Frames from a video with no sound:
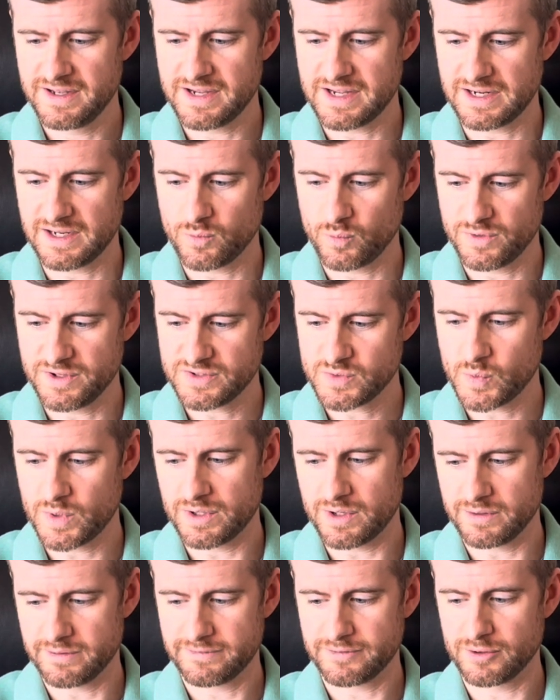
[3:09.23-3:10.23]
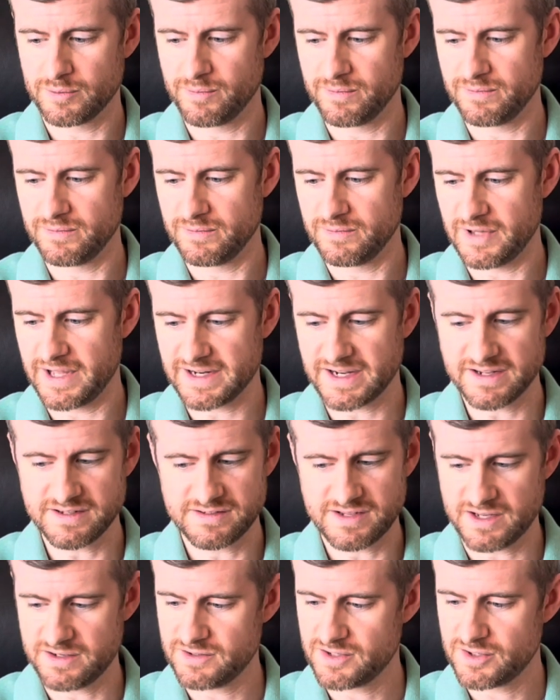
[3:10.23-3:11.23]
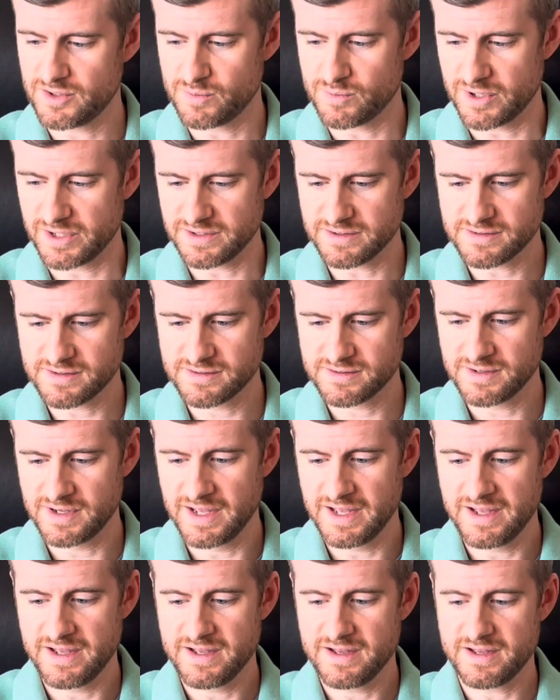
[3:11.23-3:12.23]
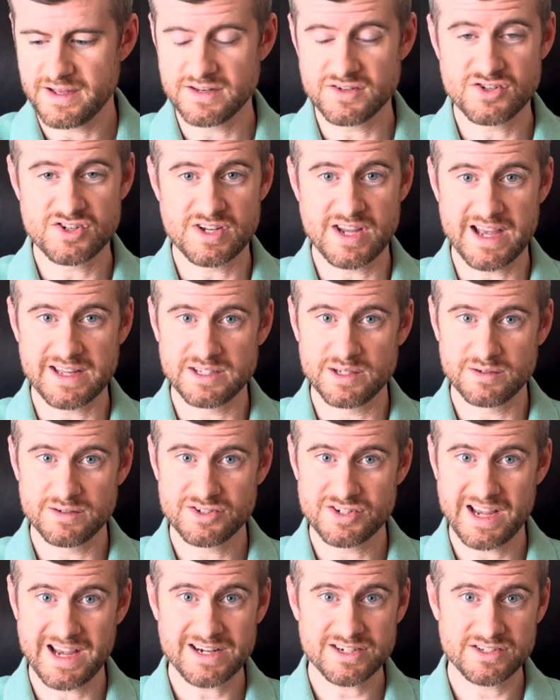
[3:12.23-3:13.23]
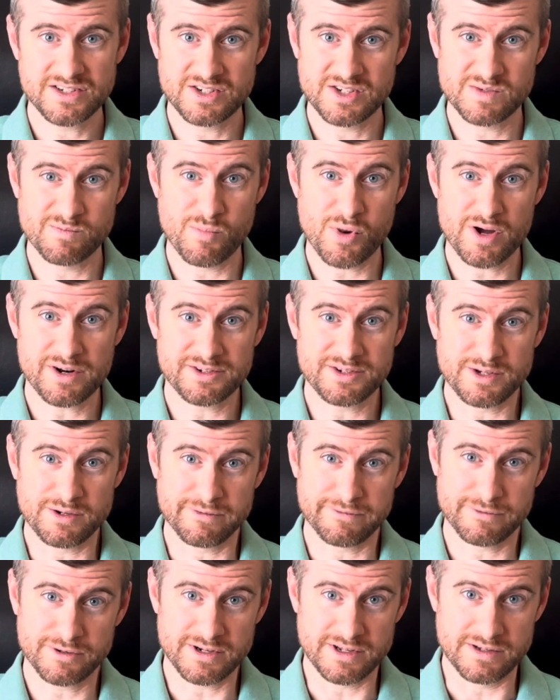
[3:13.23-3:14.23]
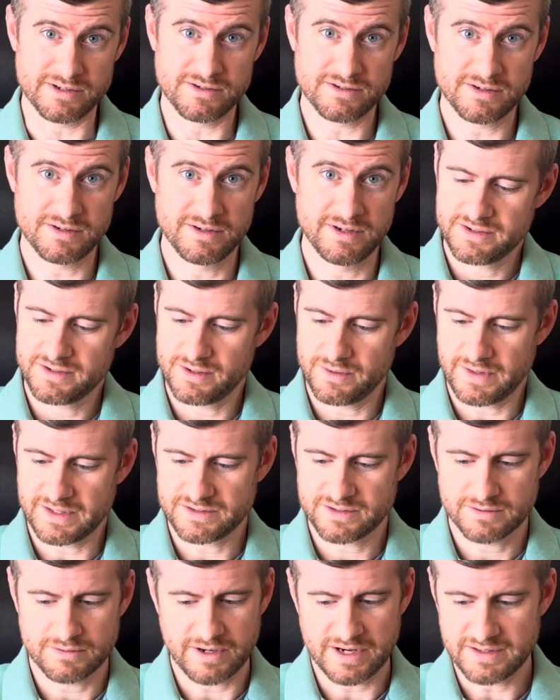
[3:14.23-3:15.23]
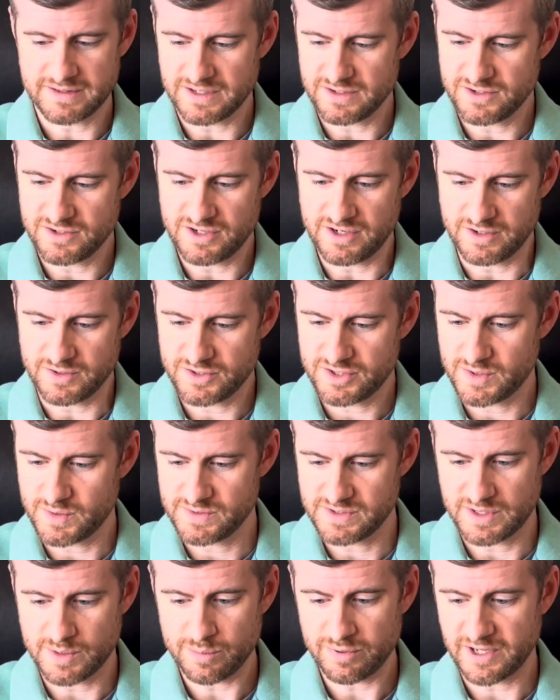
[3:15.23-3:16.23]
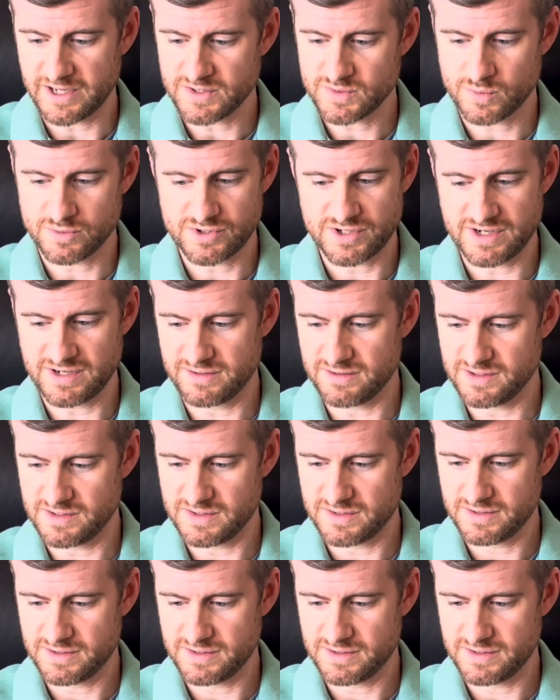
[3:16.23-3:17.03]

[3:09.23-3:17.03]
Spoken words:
And this went on for, like I said, 2 months. And she actually just bought a new fridge. So that's great that, she was in a place where she could